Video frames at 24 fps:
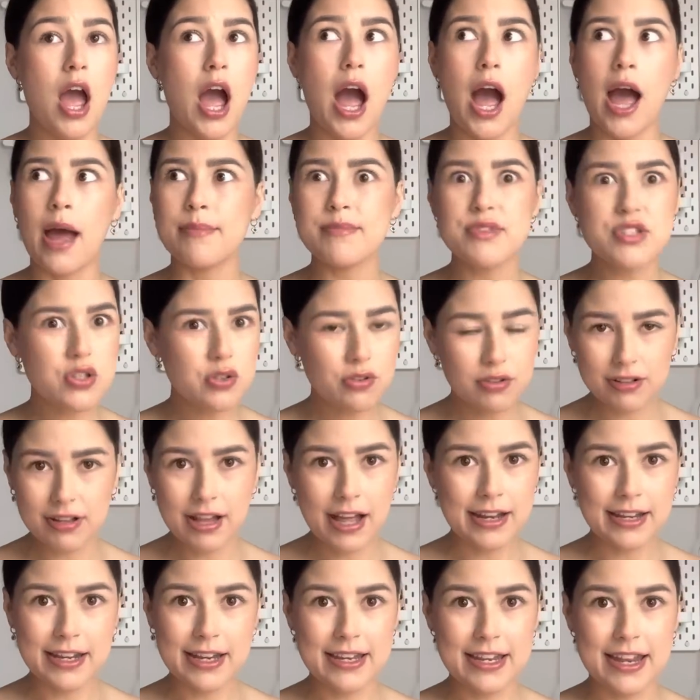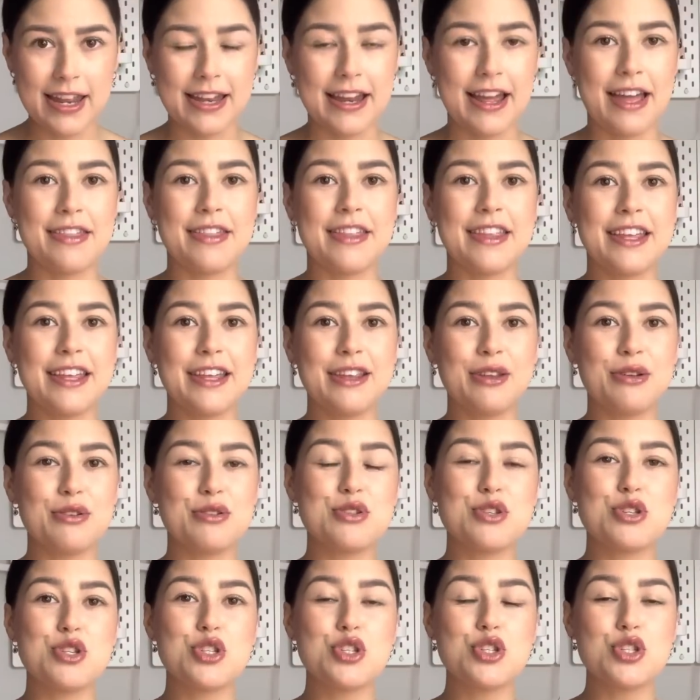I'm so glad I did. I think it looked
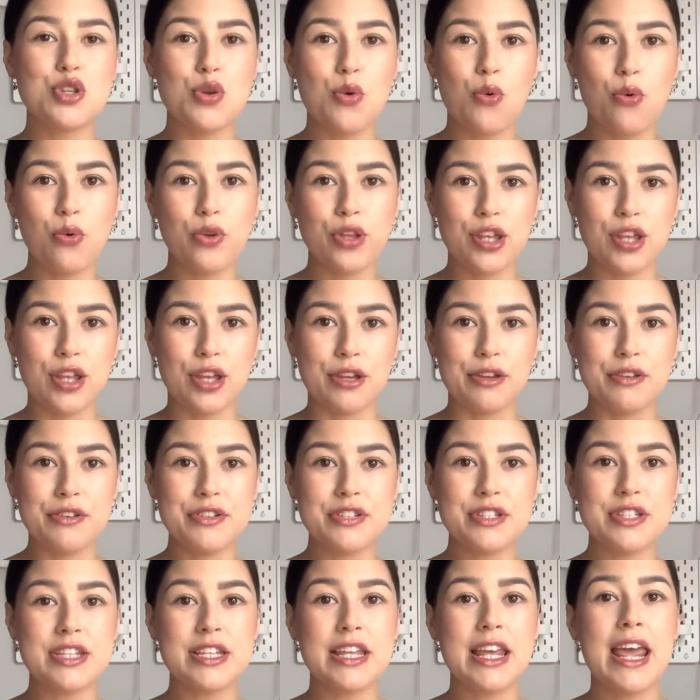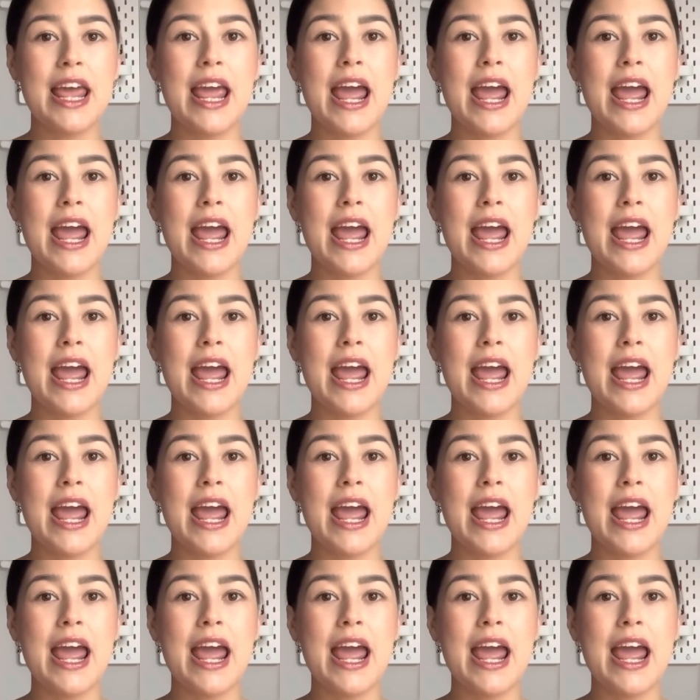so cute.